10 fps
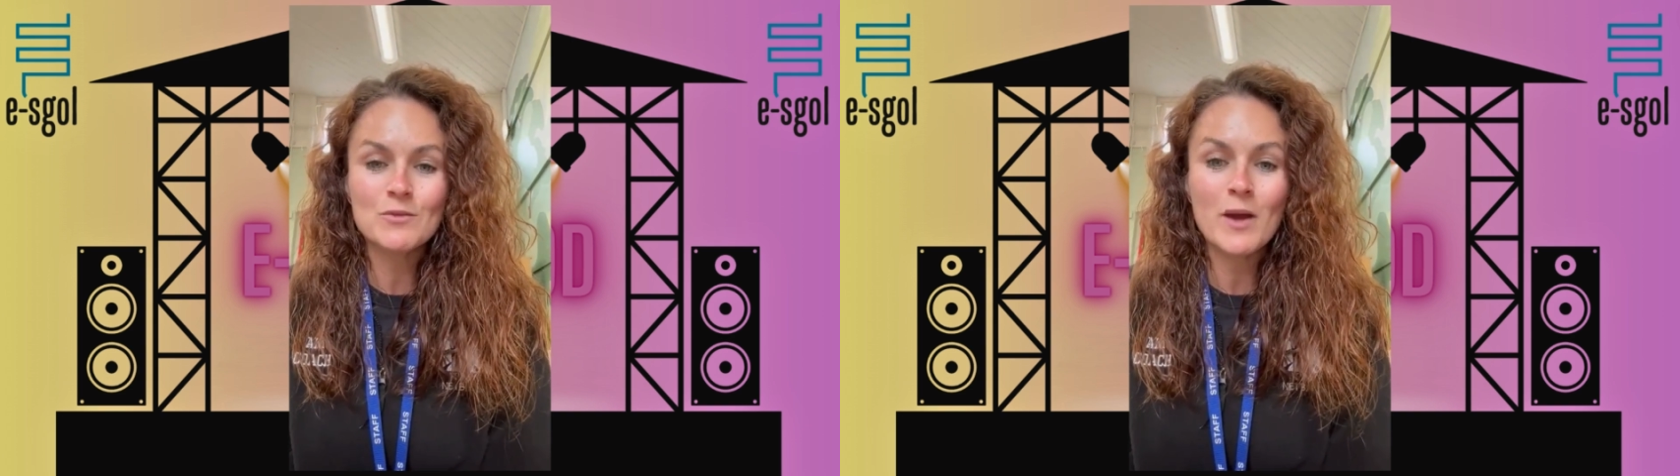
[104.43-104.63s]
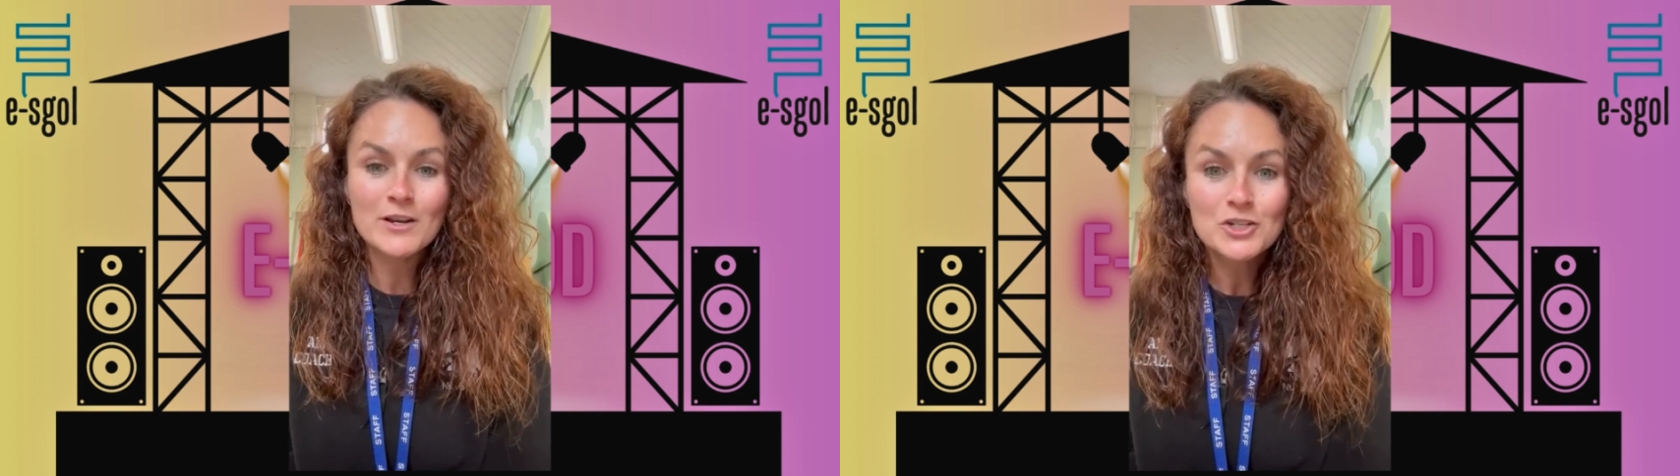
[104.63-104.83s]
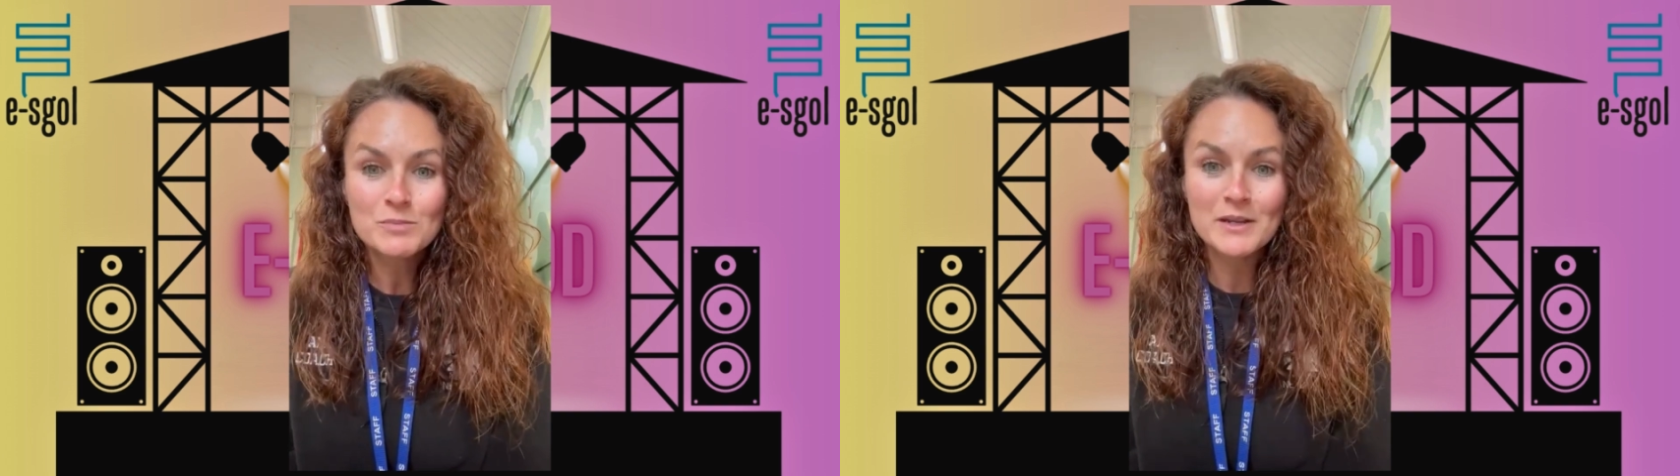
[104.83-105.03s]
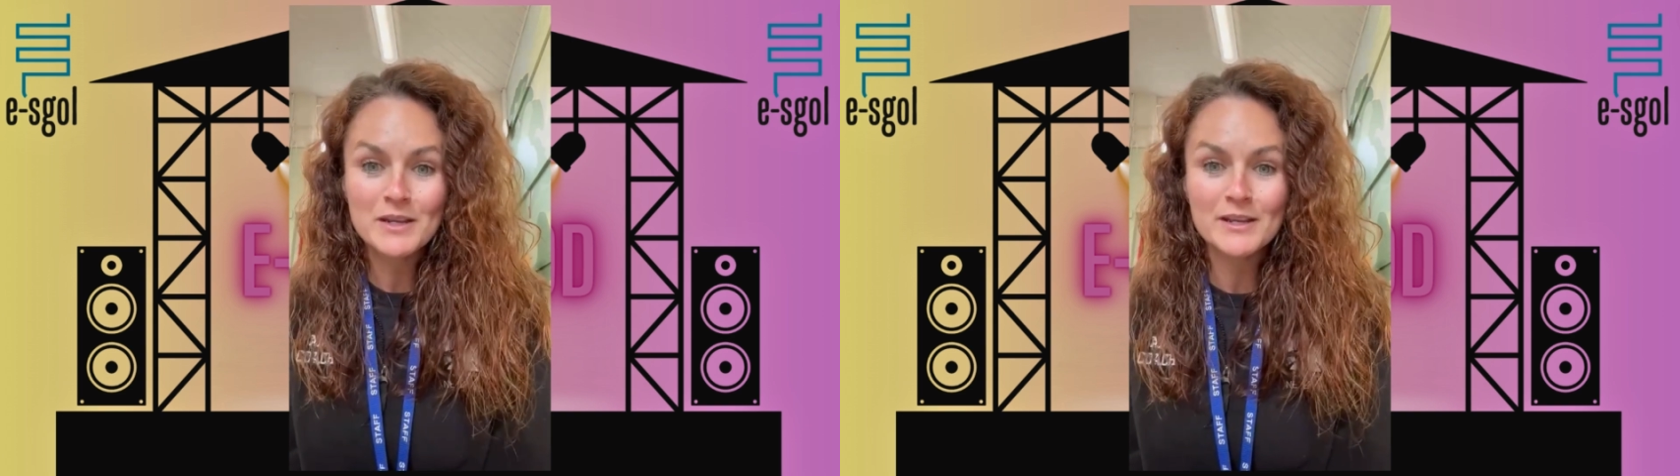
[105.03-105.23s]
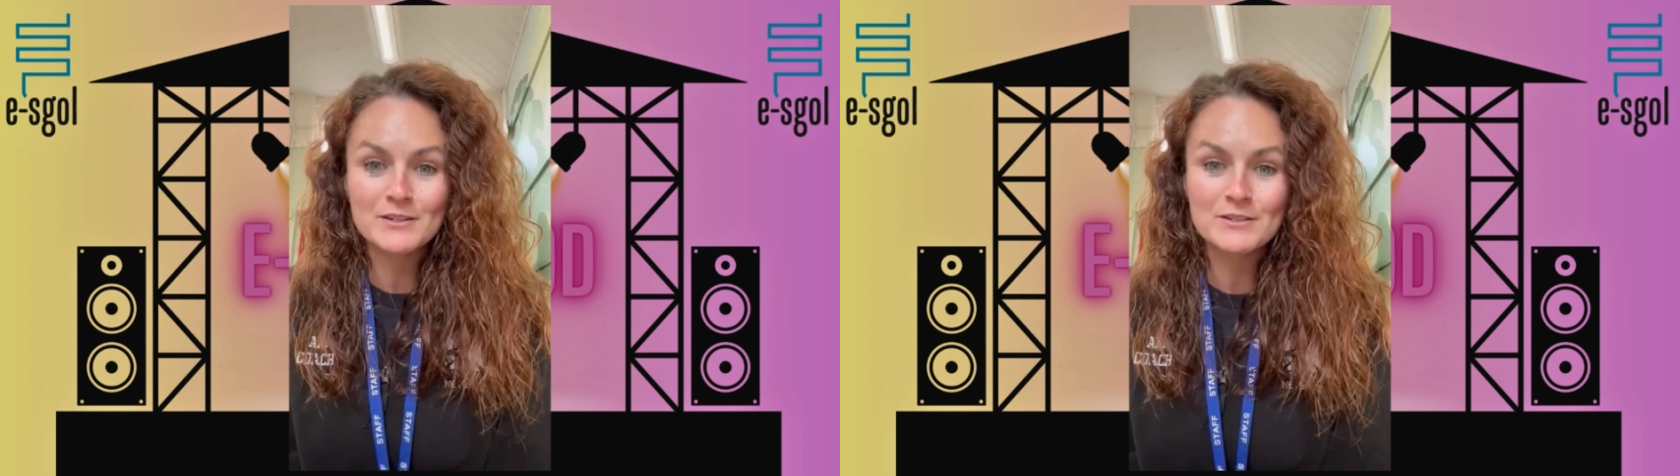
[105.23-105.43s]
Welsh
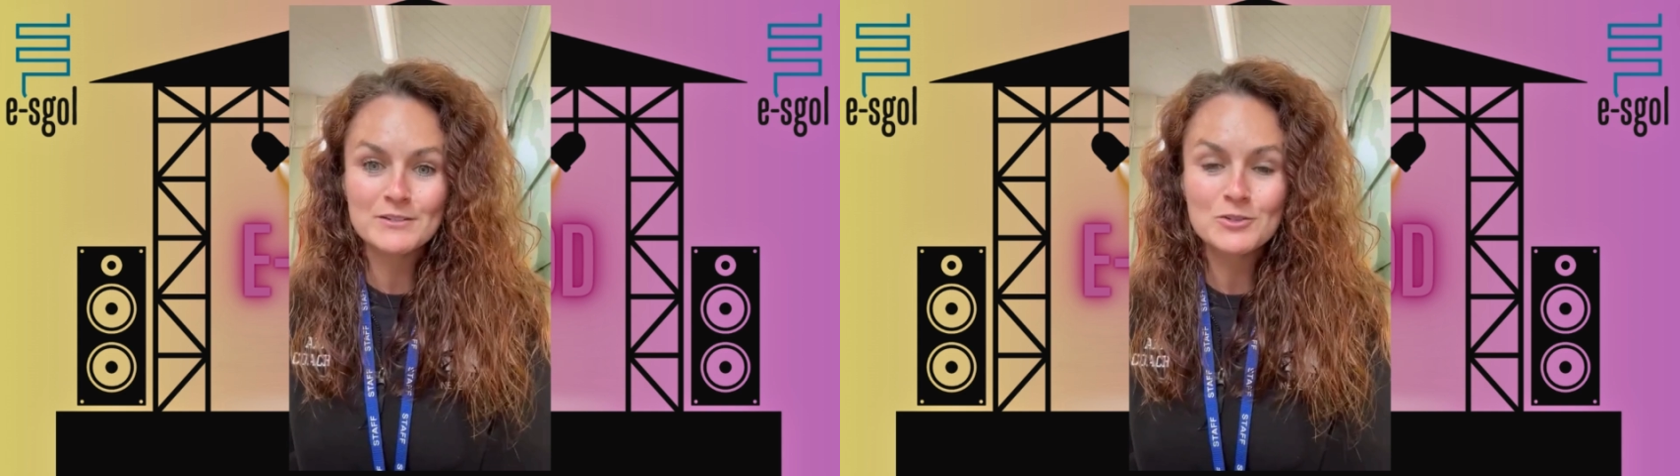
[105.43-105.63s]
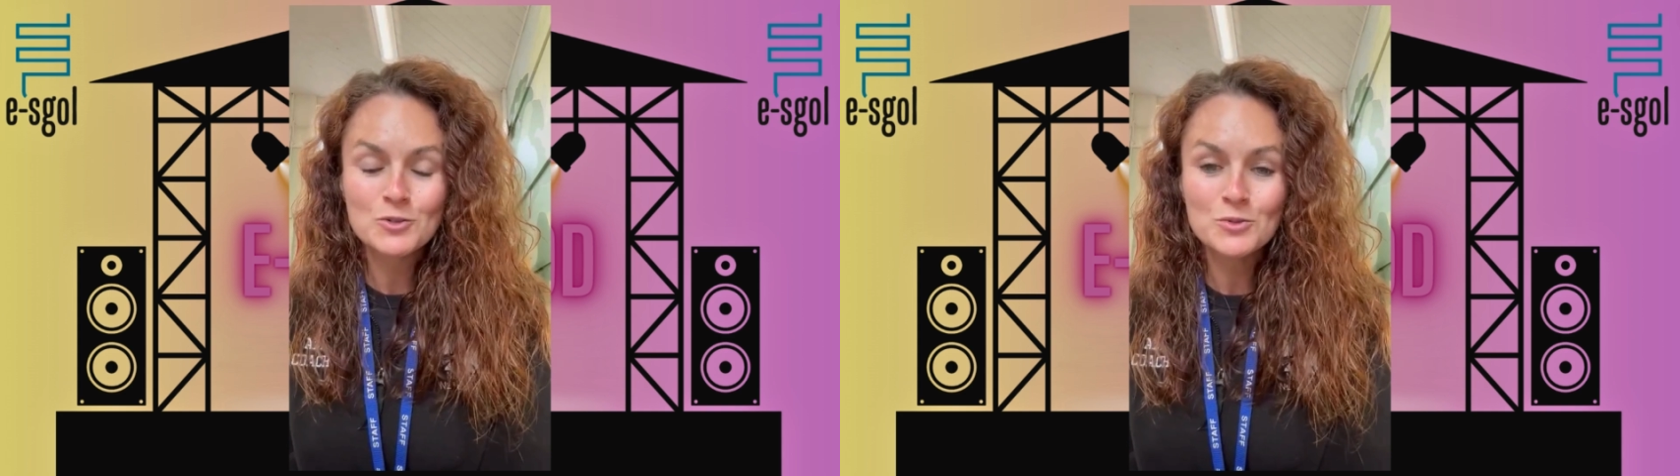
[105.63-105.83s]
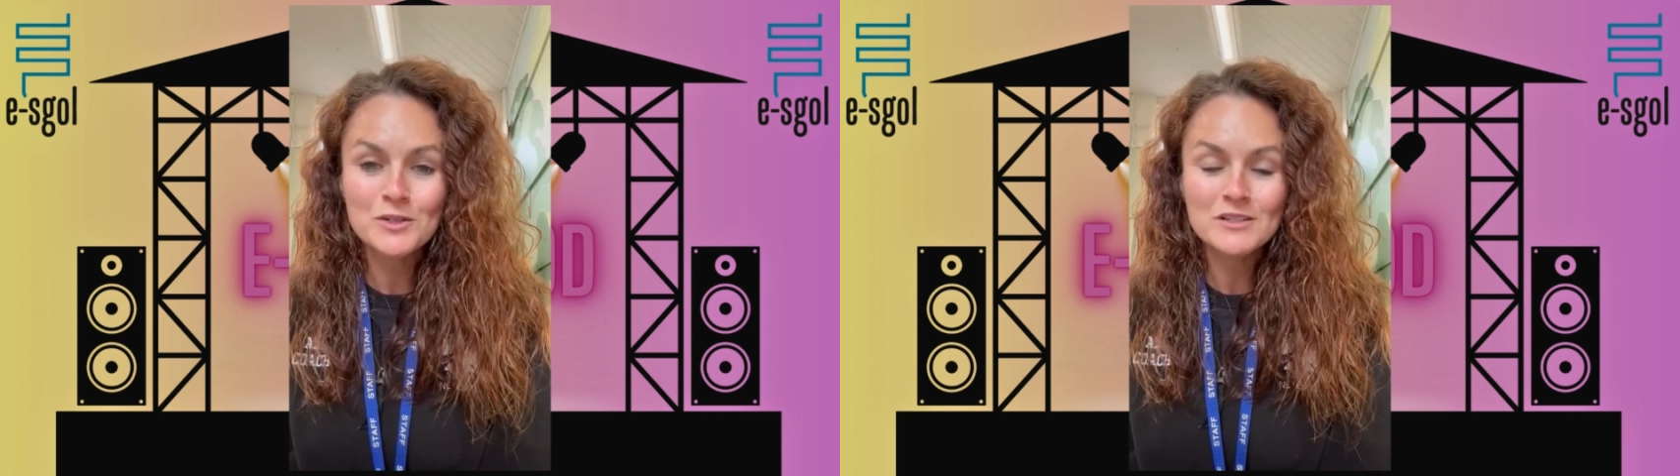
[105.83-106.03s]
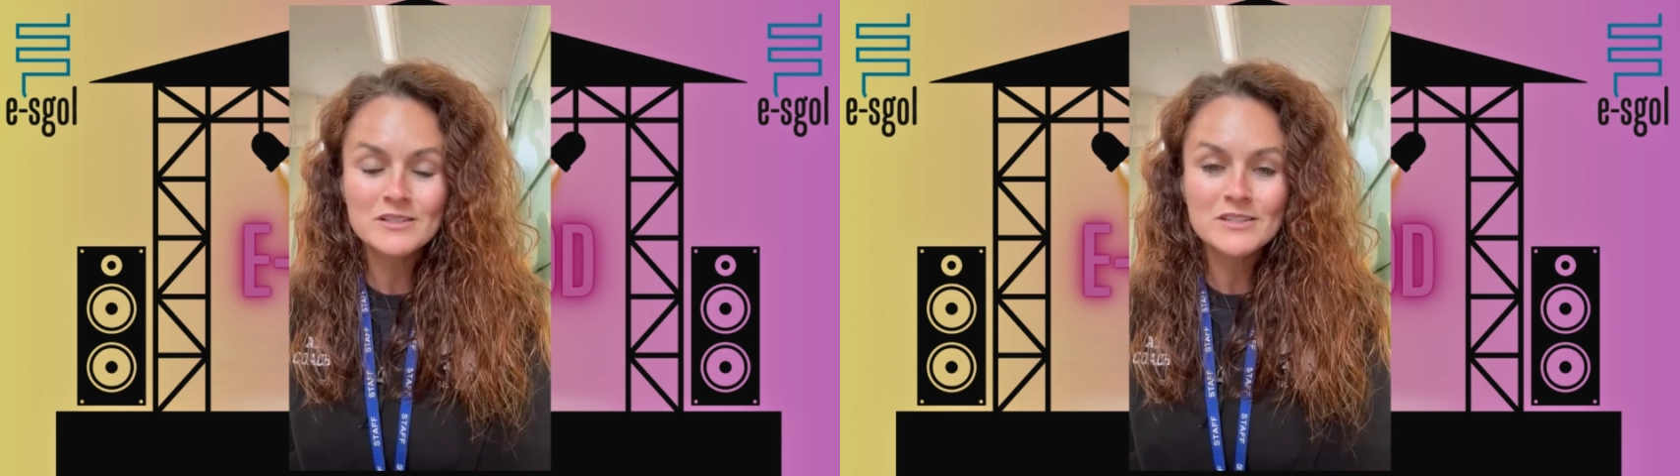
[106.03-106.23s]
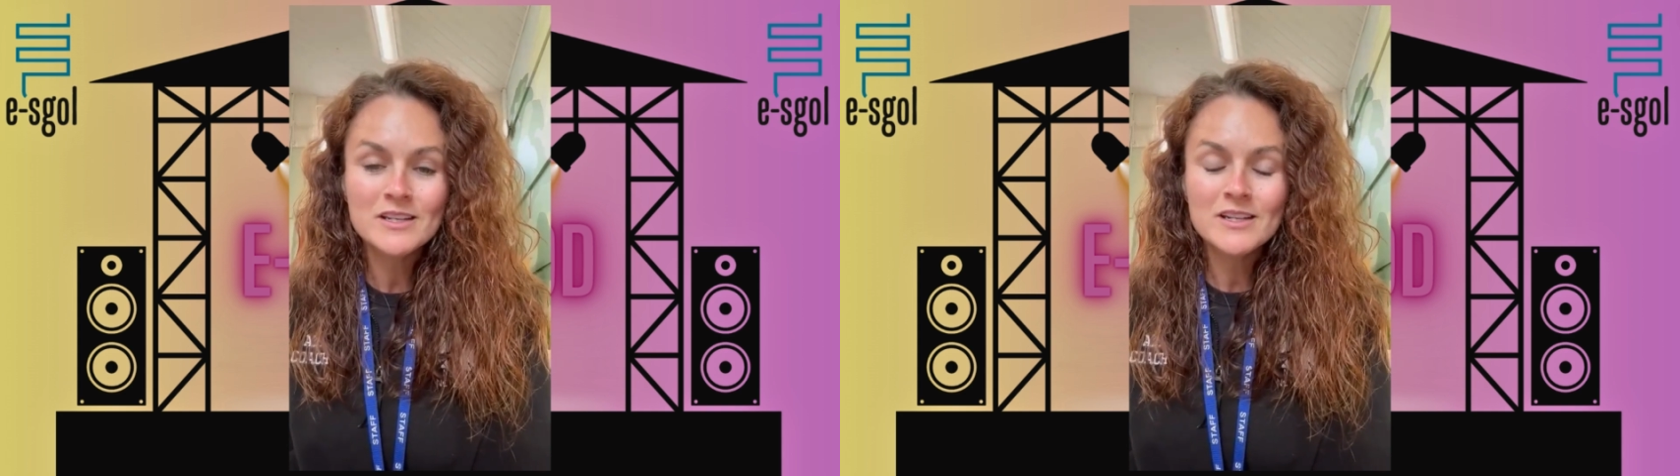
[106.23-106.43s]
speaking
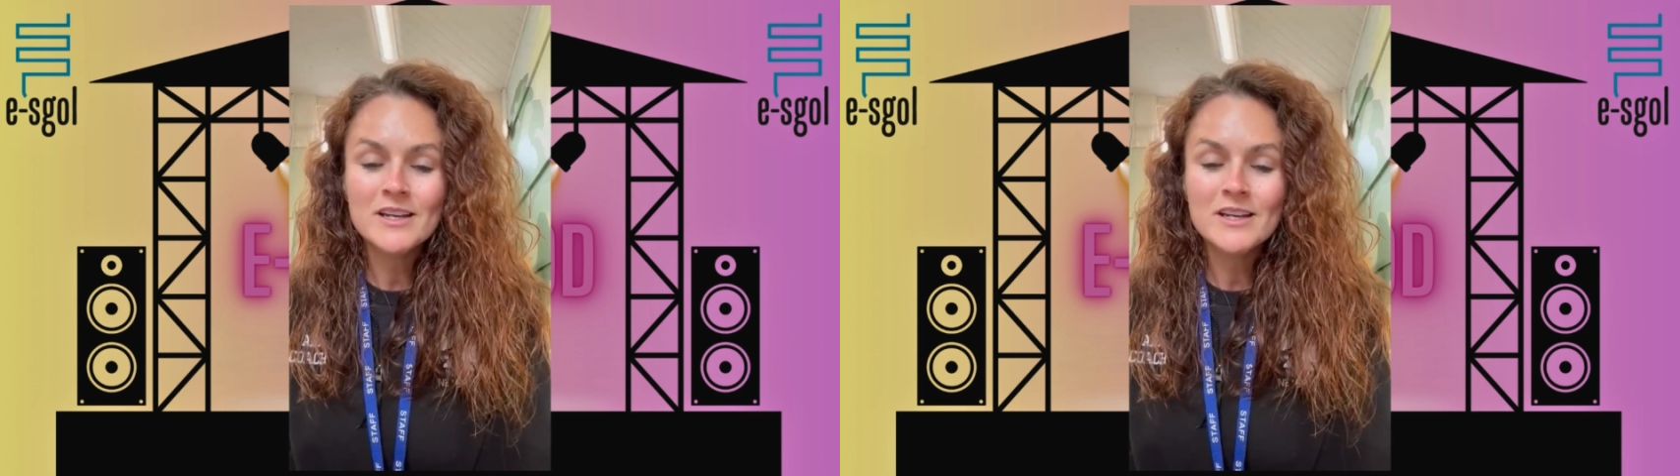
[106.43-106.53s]
schools